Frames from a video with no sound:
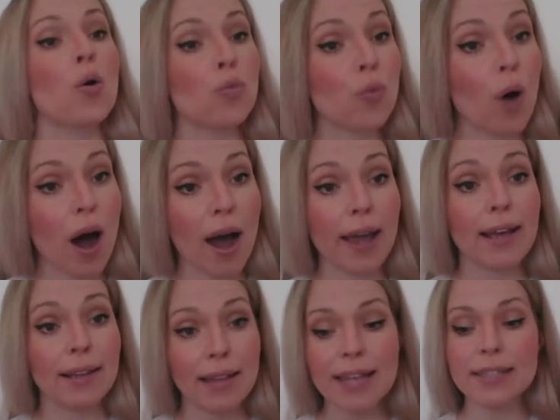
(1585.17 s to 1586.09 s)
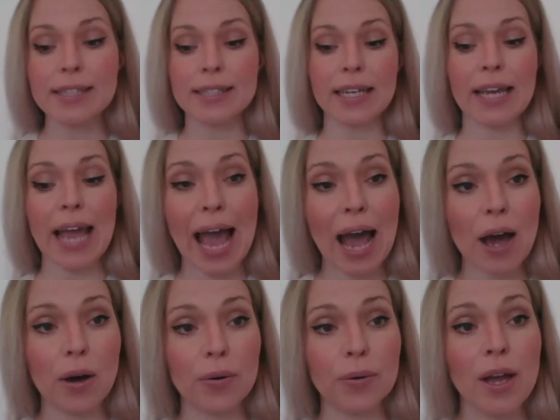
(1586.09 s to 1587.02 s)
Why? Let's see
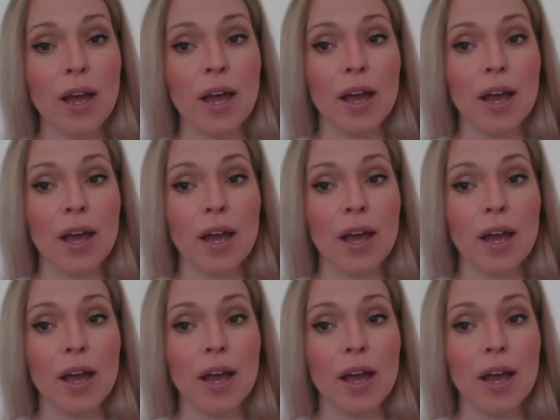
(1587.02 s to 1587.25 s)
how